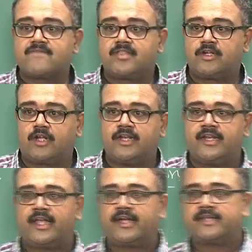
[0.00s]
The
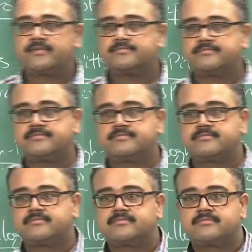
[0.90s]
non-linearity,
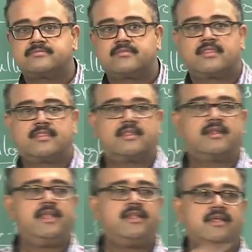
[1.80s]

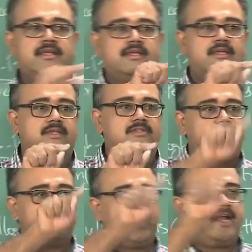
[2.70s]
right. So
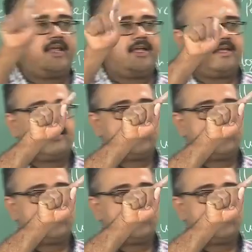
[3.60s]
we had a